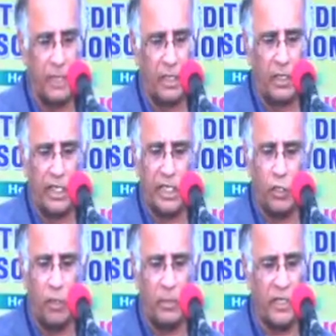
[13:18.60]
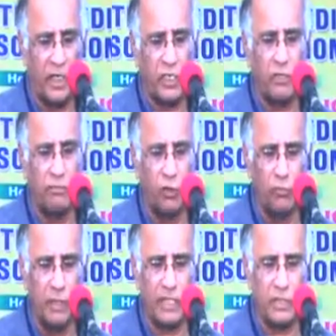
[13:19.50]
near normal range of
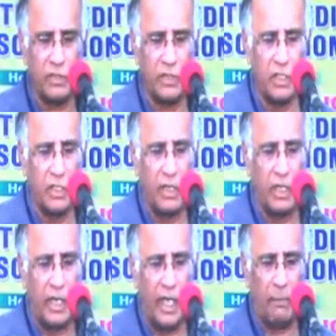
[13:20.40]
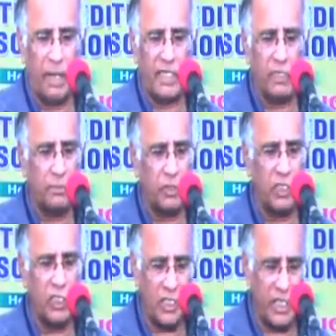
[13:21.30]
movements, and by this
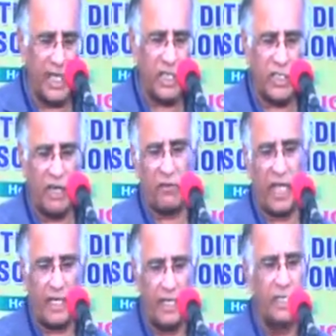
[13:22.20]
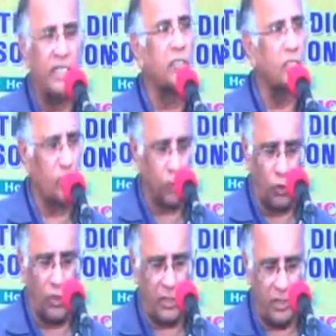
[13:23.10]
procedure, the neck shaft angle is
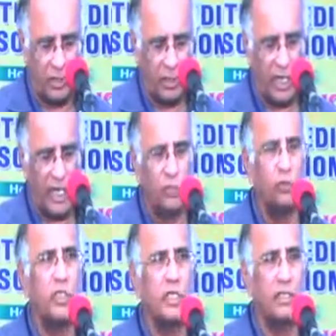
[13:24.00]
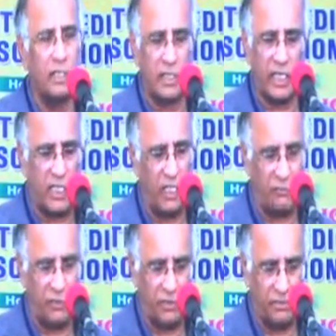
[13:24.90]
restored and union is
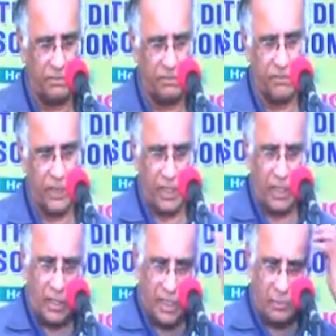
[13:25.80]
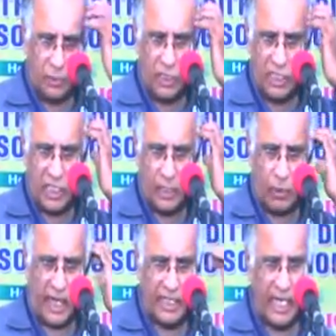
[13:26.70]
achieved. This procedure
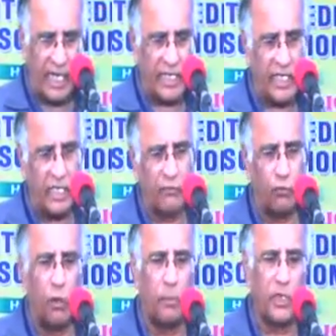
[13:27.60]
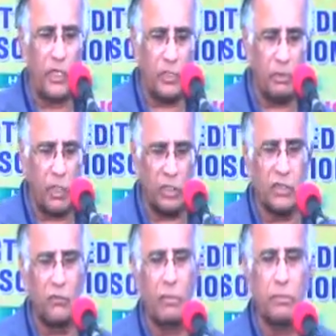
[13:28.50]
requires a high degree of cooperation because of
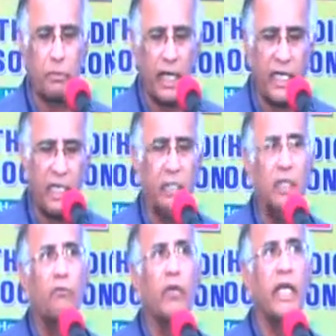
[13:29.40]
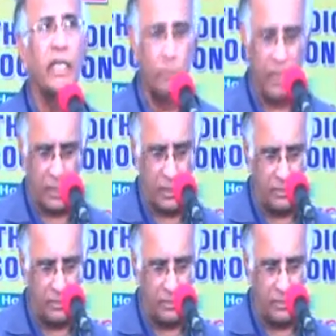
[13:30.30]
hip spica for 8 weeks.